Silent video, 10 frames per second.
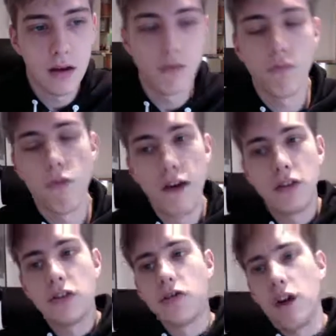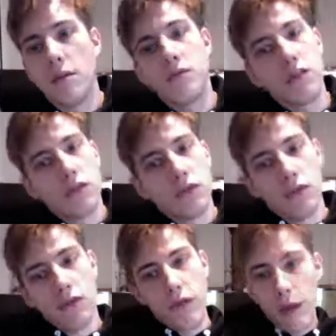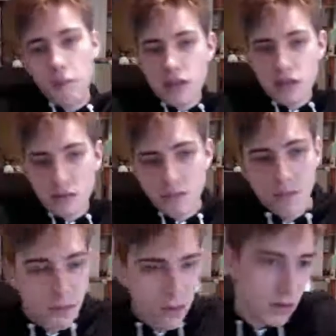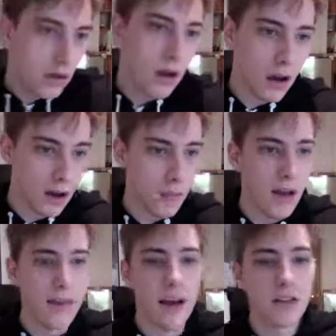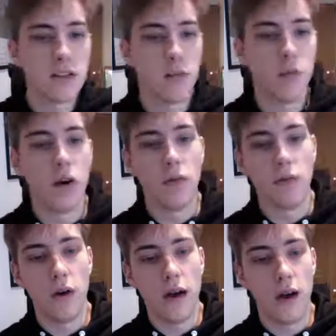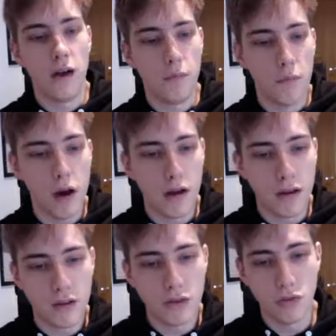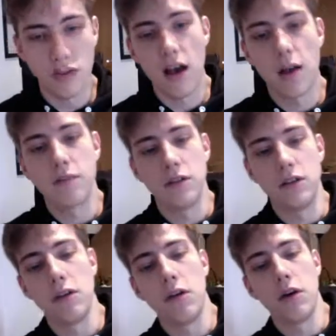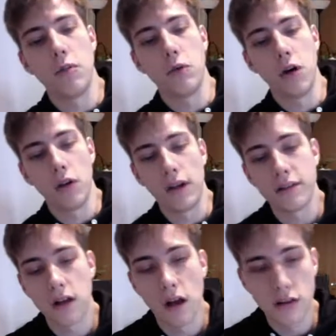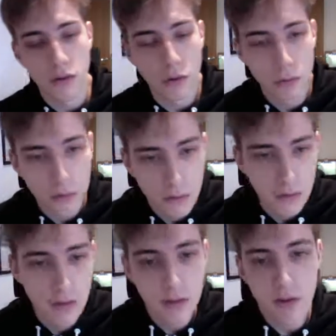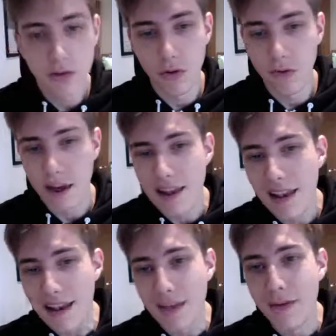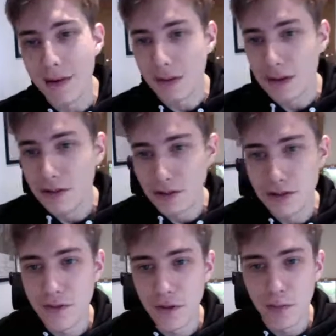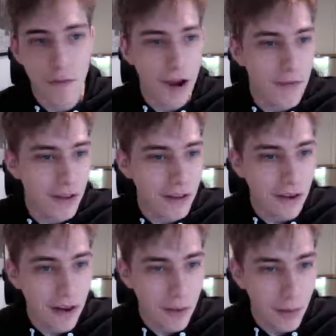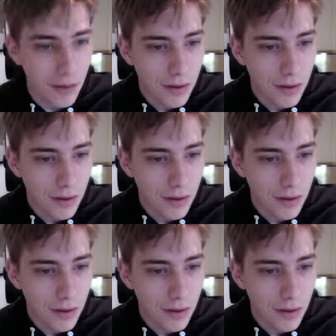red stripes along the ribs. And that's the one where Mane scores that absolutely incredible goal against Arsenal to sort of like lay the foundations of him arriving at the club.